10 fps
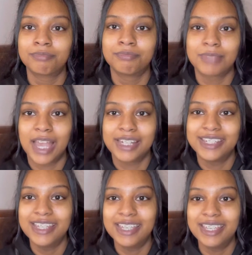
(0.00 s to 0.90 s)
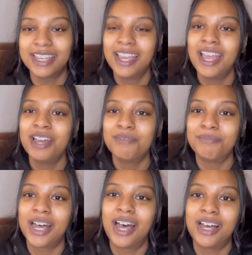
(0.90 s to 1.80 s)
I had to eat.
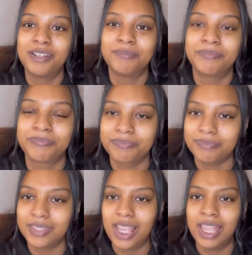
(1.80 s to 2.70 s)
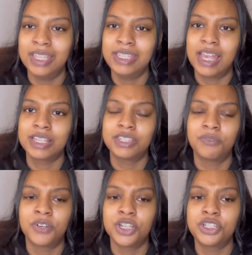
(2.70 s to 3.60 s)
But yes, the
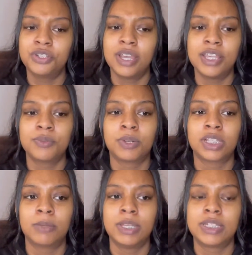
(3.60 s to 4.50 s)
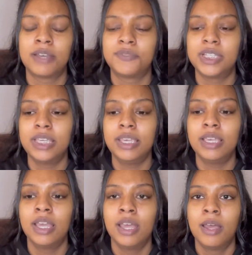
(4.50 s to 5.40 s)
first 2 days were a little bit tough to
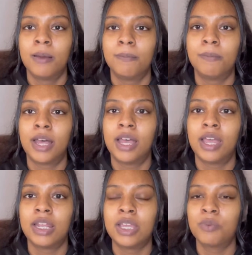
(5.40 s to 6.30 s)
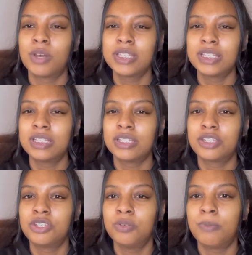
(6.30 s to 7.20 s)
eat, but it wasn't
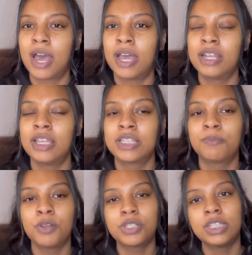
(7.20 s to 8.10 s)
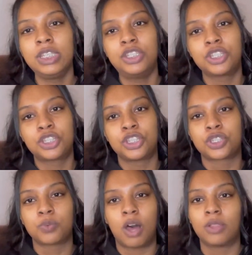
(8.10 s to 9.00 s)
too bad. It's mostly just the
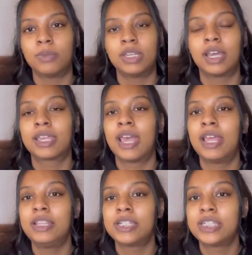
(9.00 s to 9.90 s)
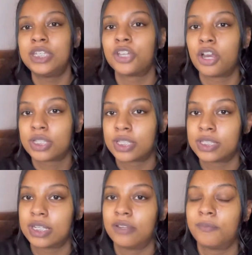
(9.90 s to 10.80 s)
swallowing. Again, the teeth are
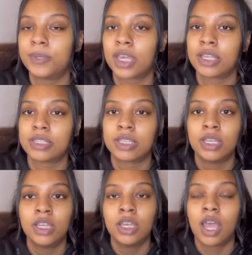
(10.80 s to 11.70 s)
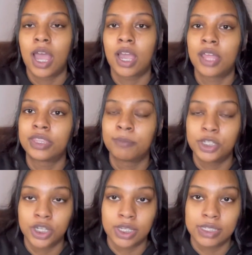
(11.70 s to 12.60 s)
sensitive because I got them
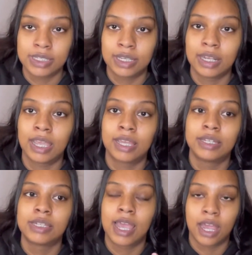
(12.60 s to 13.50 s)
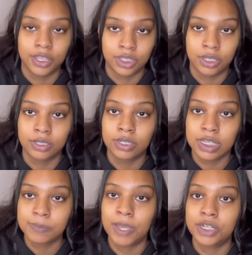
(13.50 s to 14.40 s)
adjusted and I got the
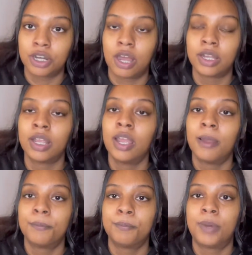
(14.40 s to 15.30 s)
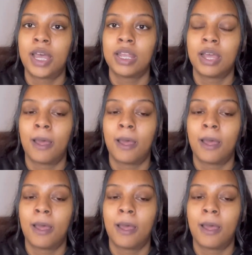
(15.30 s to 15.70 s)
expander on. But